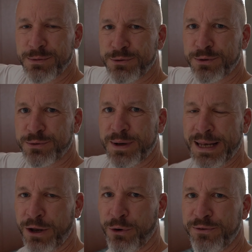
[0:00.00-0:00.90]
which was
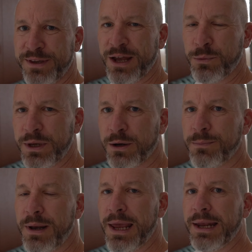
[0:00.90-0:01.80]
quite noisy, and we
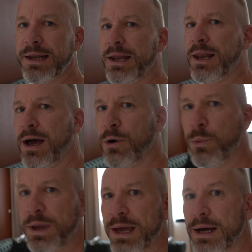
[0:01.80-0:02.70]
complained, and now
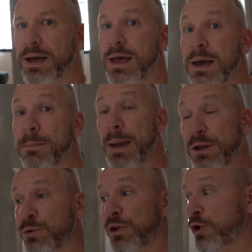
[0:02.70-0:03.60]
we are
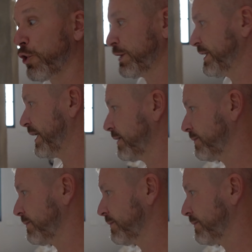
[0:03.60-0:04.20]
back to the courtyard.